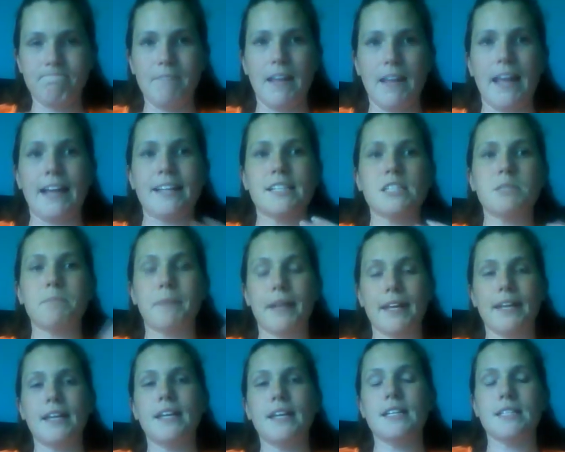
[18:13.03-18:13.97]

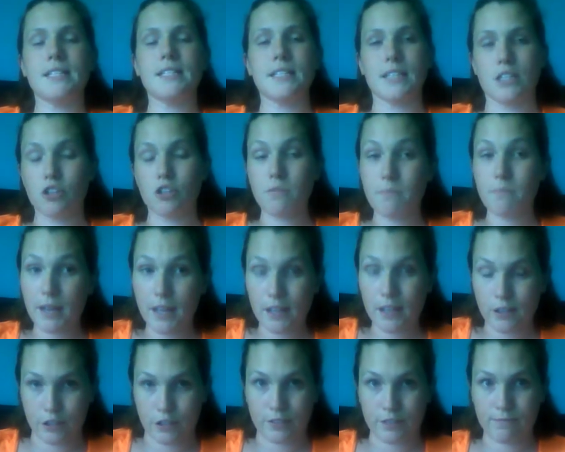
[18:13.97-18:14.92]
Explain it in such a
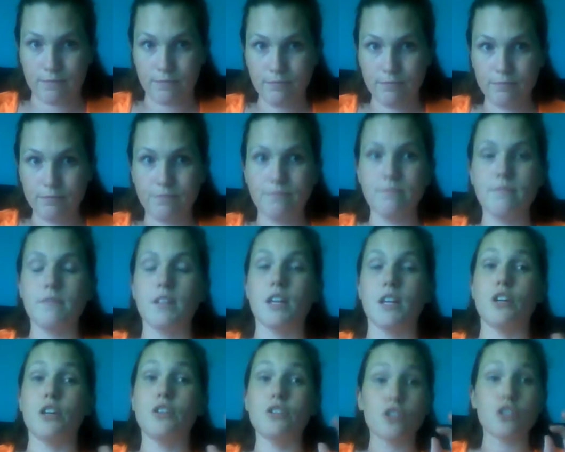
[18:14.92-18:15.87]
manner
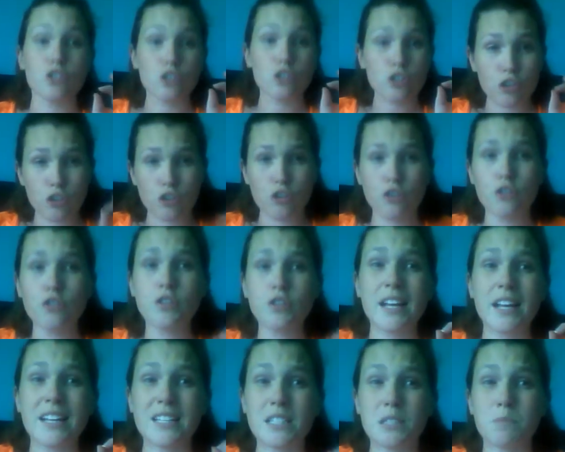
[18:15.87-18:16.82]
that
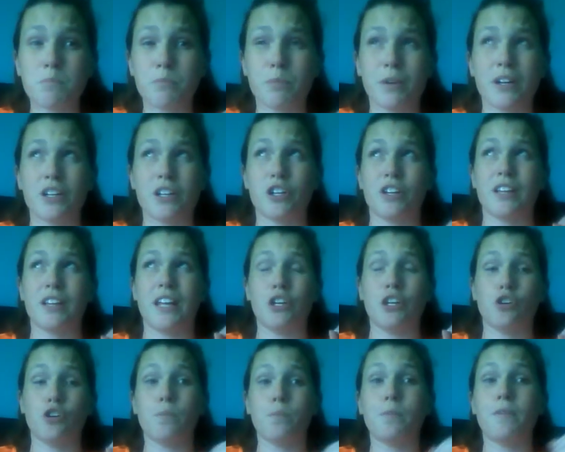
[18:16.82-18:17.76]

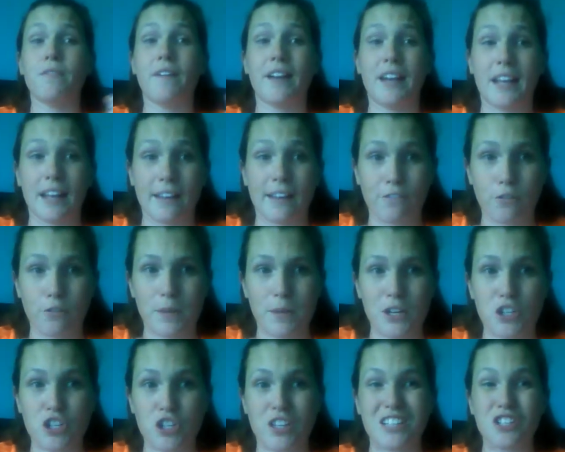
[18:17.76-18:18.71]
you're providing
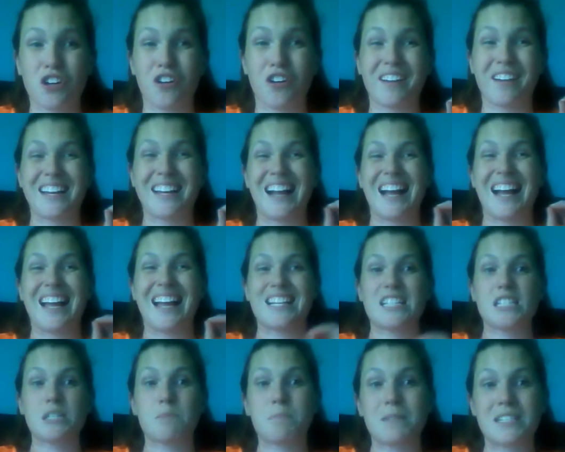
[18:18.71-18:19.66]
information that's already not
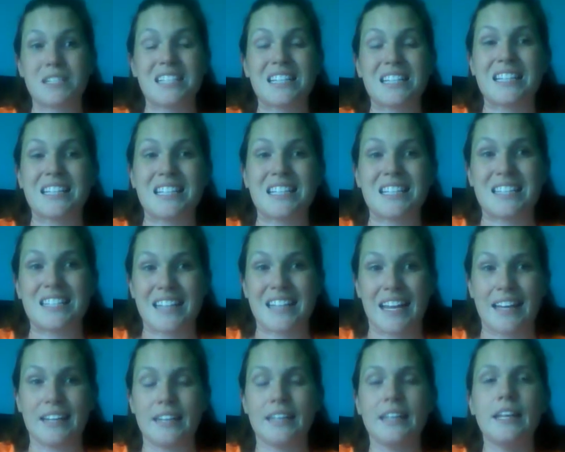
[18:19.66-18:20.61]
explicitly
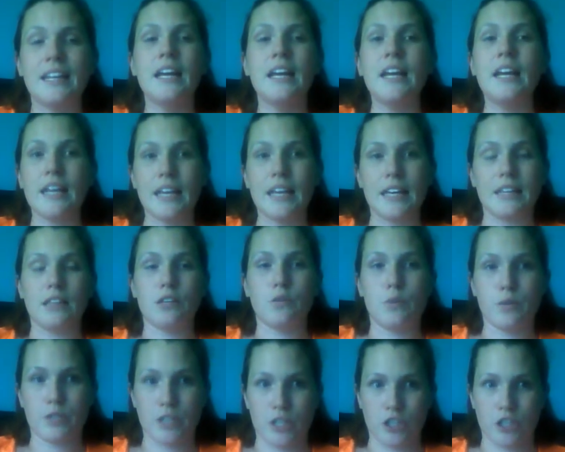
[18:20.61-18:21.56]
stated in the
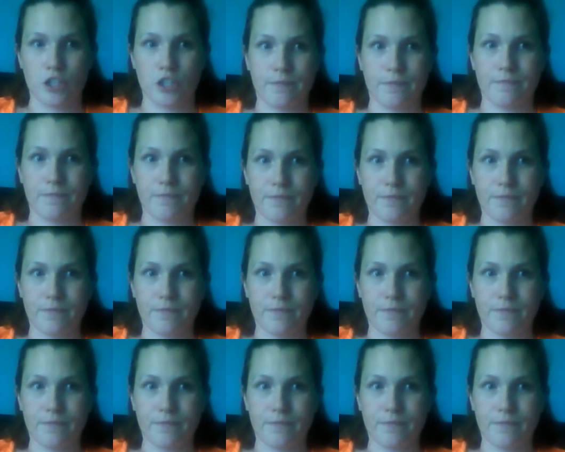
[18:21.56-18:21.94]
quotation.